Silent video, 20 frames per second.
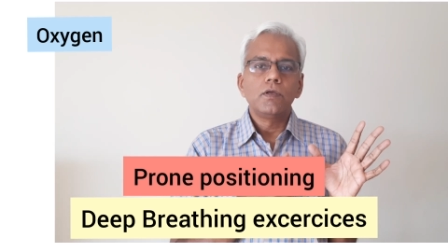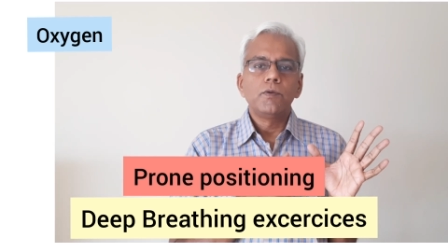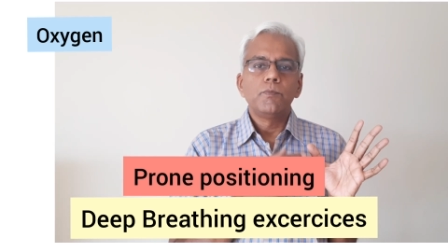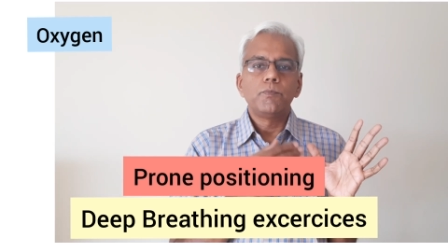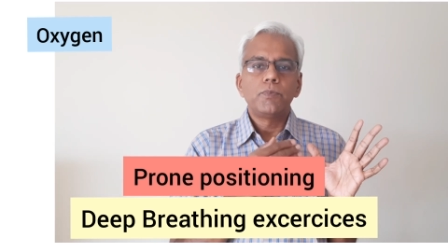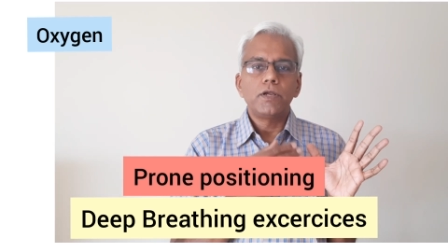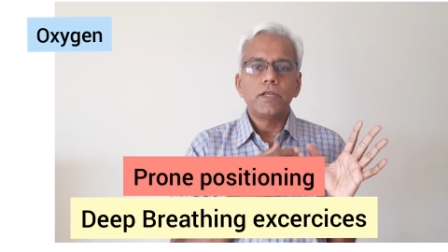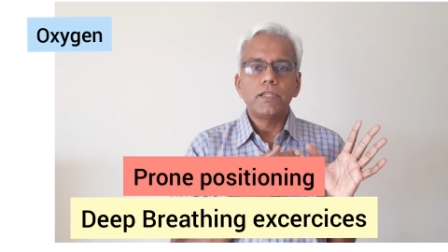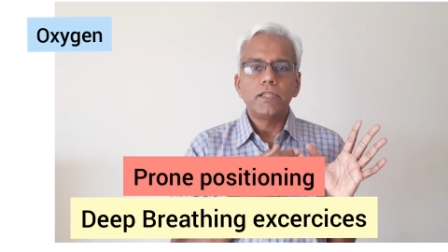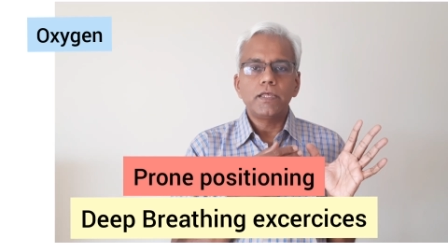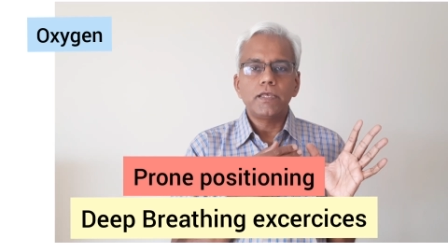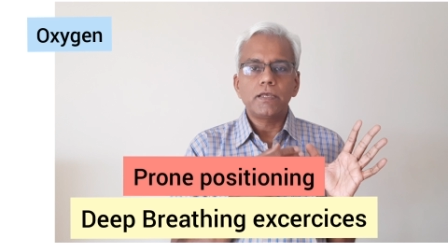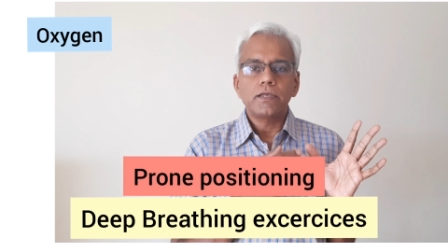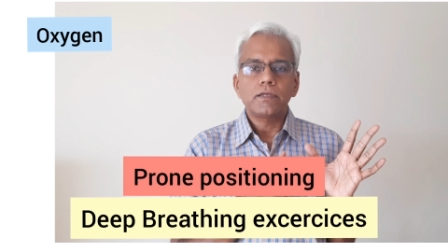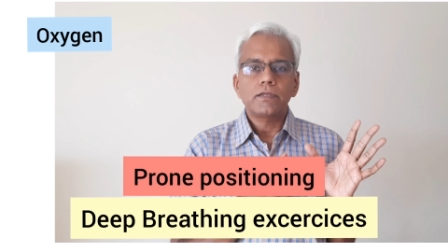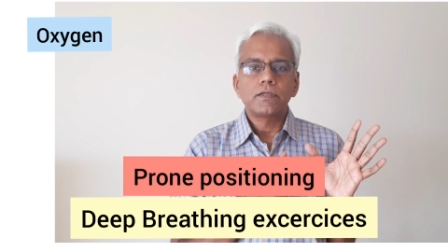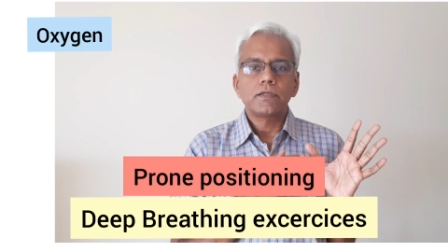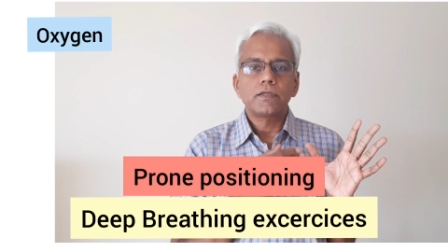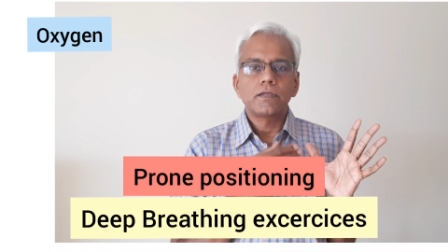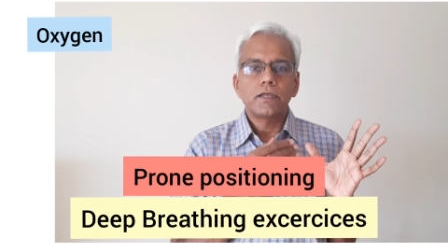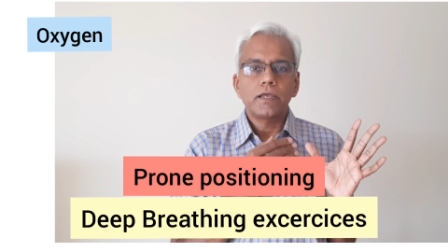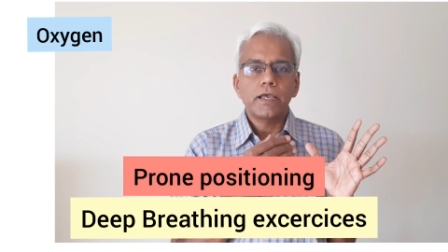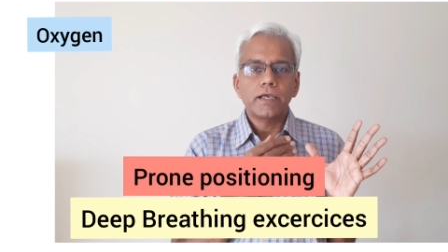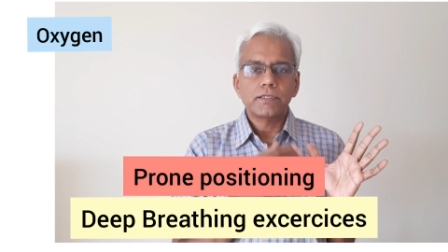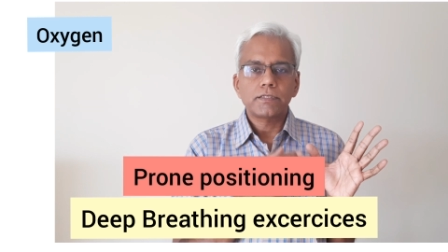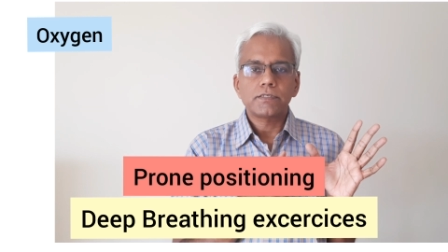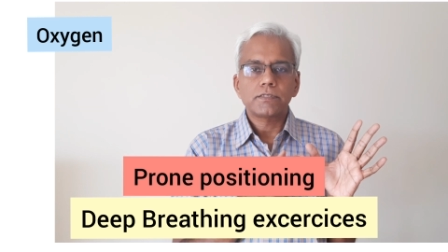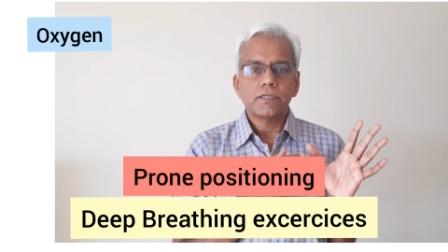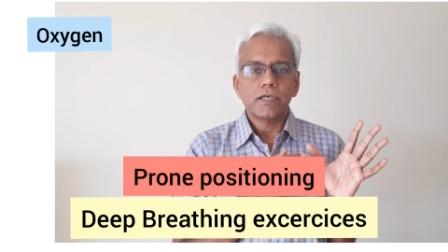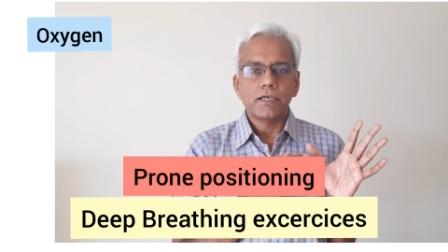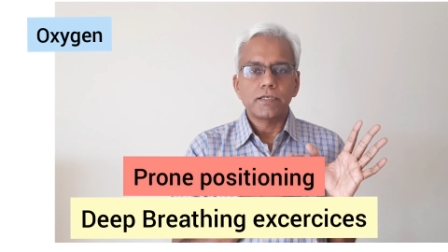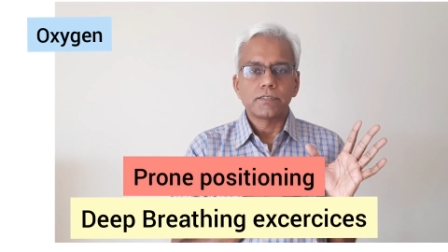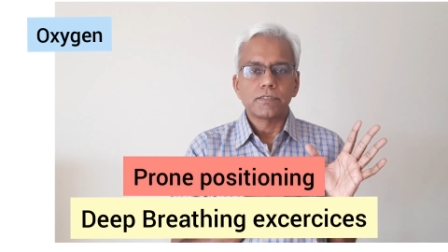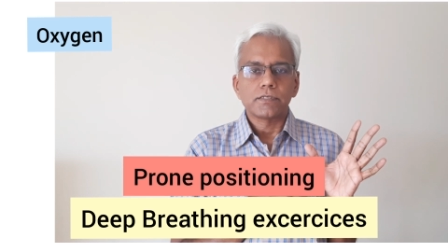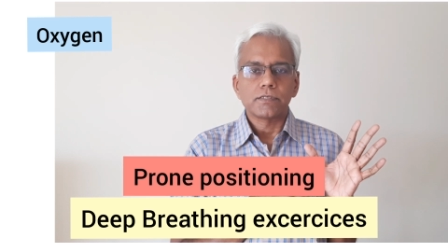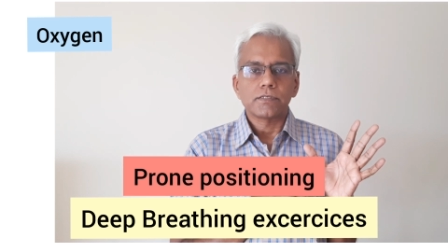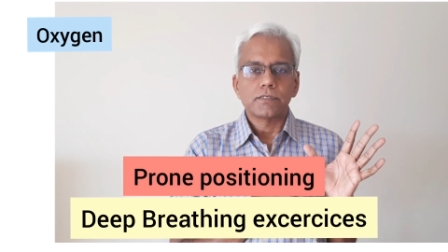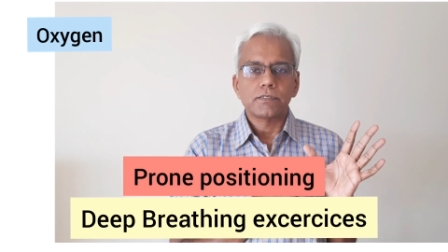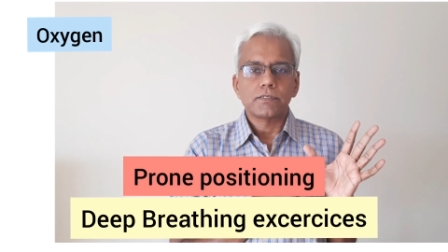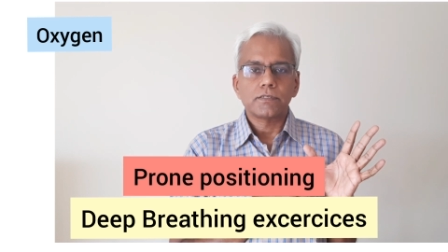breathing
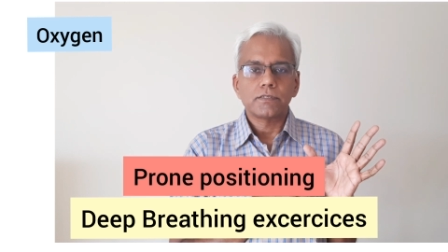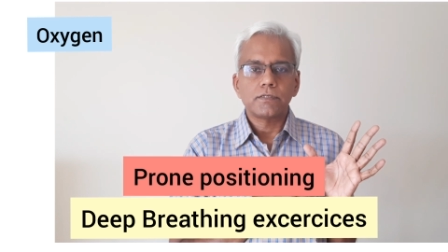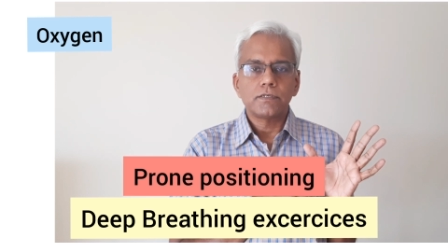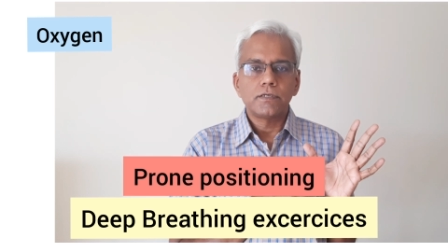exercises.